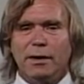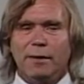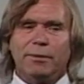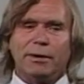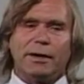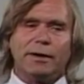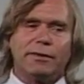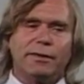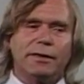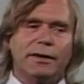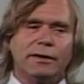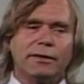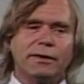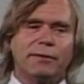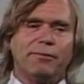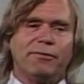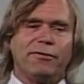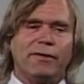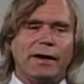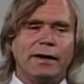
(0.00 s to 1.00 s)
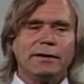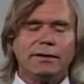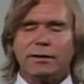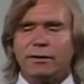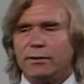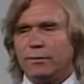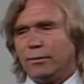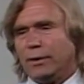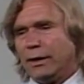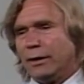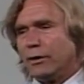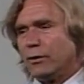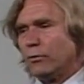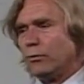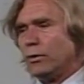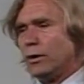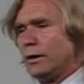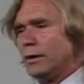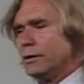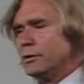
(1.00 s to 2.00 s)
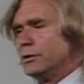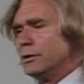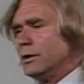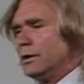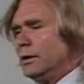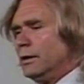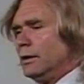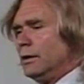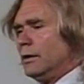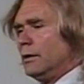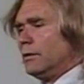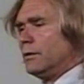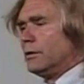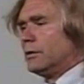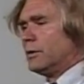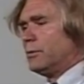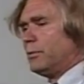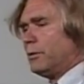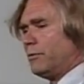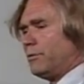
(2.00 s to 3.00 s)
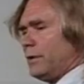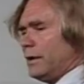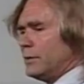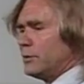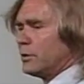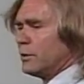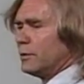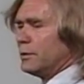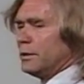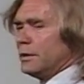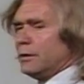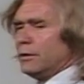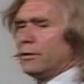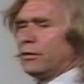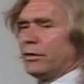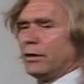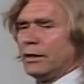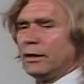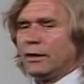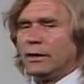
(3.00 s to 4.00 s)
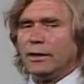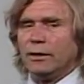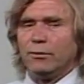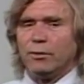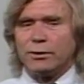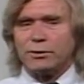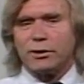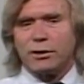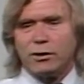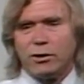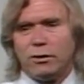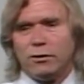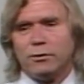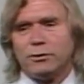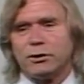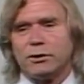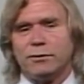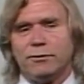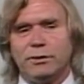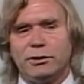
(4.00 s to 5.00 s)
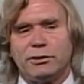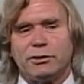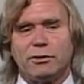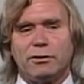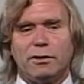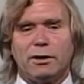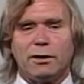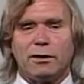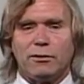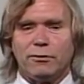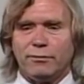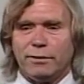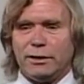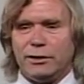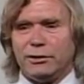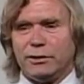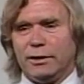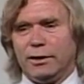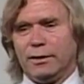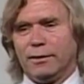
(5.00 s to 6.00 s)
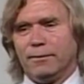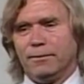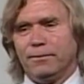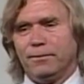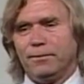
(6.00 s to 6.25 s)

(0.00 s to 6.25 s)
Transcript: But I think the fact of the matter was that the professor didn't think he was a coach of historical reasoning.